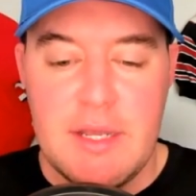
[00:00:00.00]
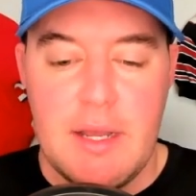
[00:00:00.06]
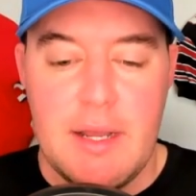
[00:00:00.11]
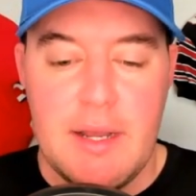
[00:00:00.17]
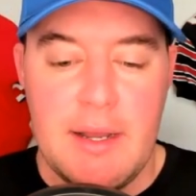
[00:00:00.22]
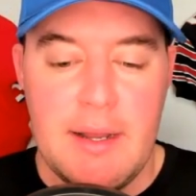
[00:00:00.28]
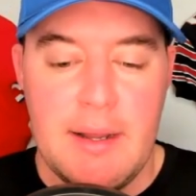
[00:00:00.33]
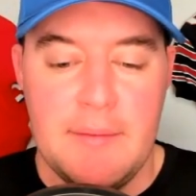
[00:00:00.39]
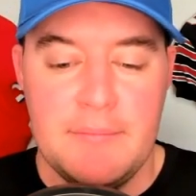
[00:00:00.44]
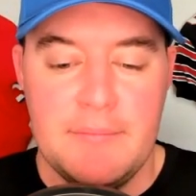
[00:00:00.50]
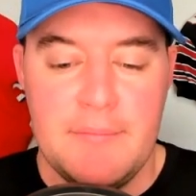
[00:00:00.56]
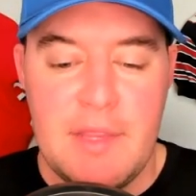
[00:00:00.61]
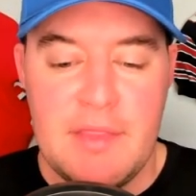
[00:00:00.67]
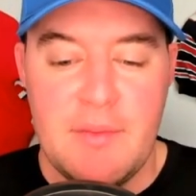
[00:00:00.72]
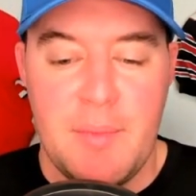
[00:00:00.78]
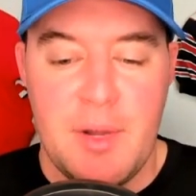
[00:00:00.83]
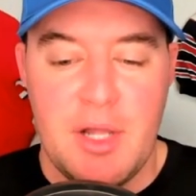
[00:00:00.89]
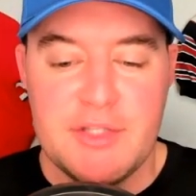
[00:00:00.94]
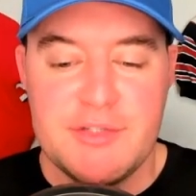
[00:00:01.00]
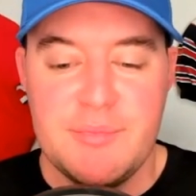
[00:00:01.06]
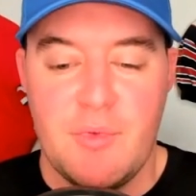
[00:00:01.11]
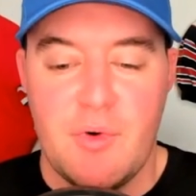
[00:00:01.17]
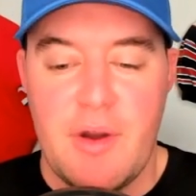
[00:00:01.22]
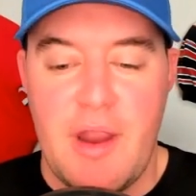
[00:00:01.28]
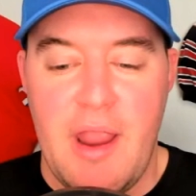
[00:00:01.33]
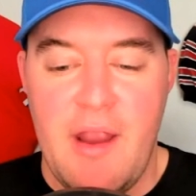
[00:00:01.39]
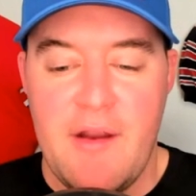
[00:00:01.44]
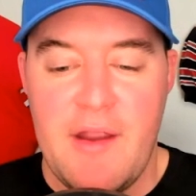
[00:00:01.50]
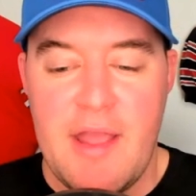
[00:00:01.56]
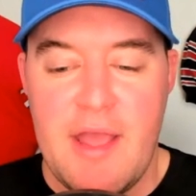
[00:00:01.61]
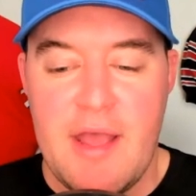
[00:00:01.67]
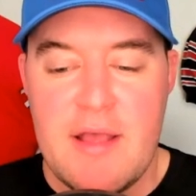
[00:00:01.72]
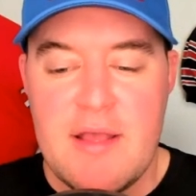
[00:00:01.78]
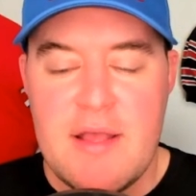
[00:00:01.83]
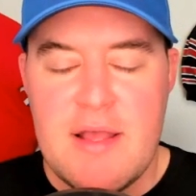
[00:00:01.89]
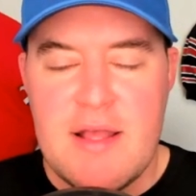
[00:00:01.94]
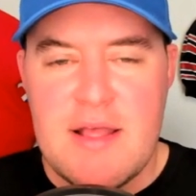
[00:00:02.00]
Um, in the Baltimore area.